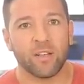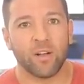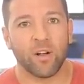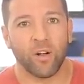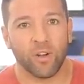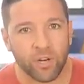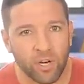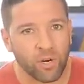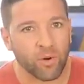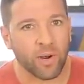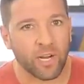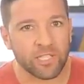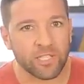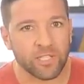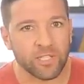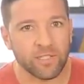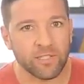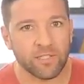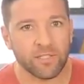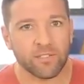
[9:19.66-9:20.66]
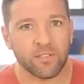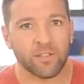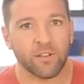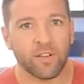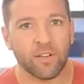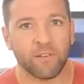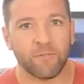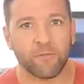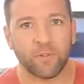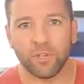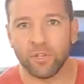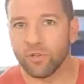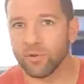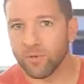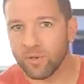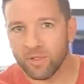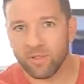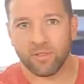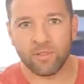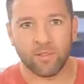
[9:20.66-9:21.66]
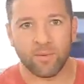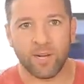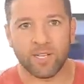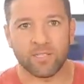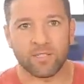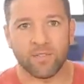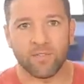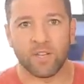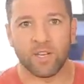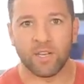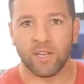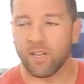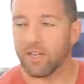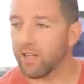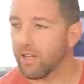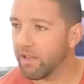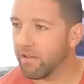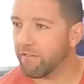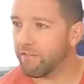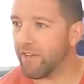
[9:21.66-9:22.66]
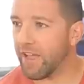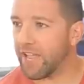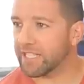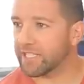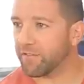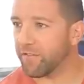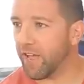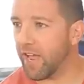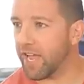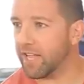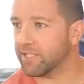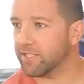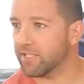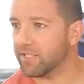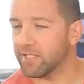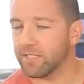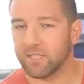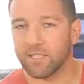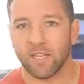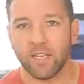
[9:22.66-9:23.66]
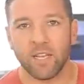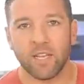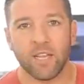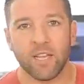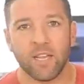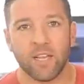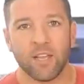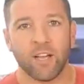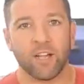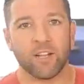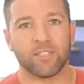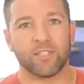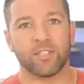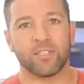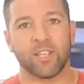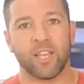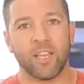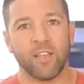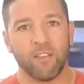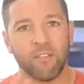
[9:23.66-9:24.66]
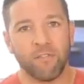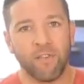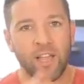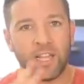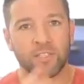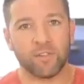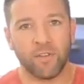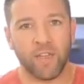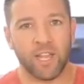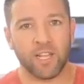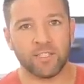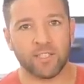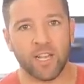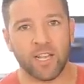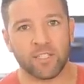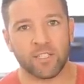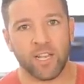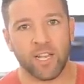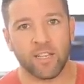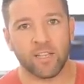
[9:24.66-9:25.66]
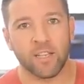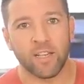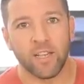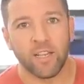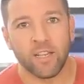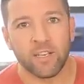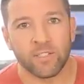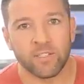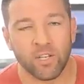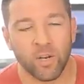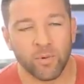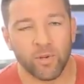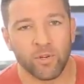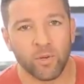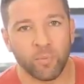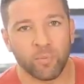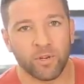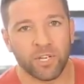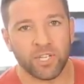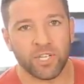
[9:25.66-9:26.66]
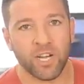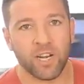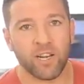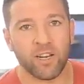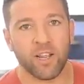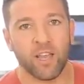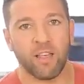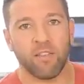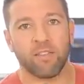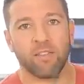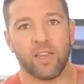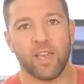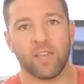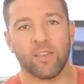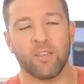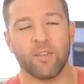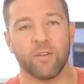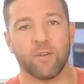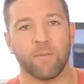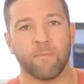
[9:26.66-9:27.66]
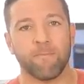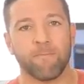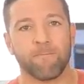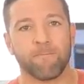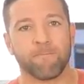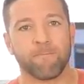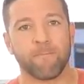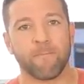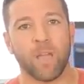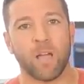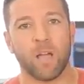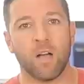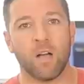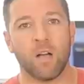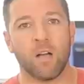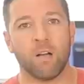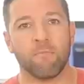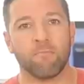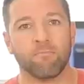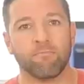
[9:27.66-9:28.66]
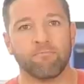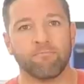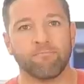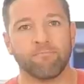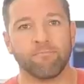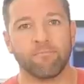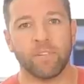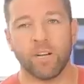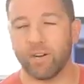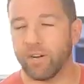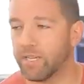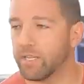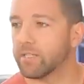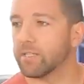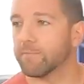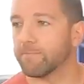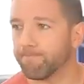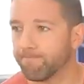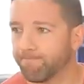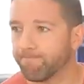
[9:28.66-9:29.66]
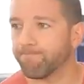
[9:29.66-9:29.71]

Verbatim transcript: all your questions uh, for you and the rest of the Fast Fans. Nice. I should say Fast Fans, hashtag. So we do appreciate it, and thank you. Um, there it is.